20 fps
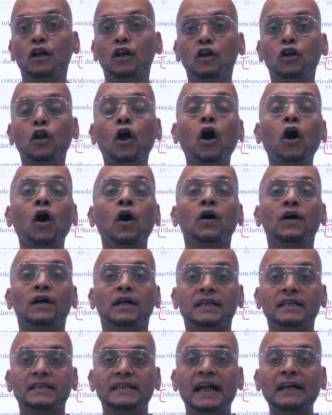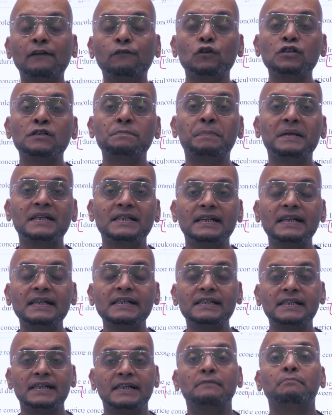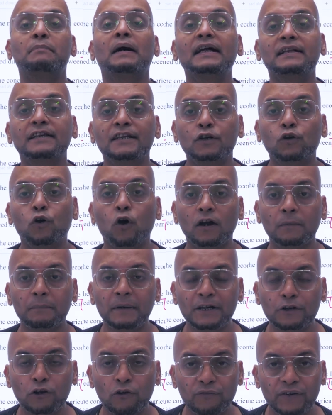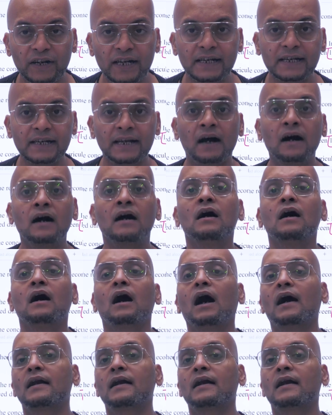law that was presented by the government of India,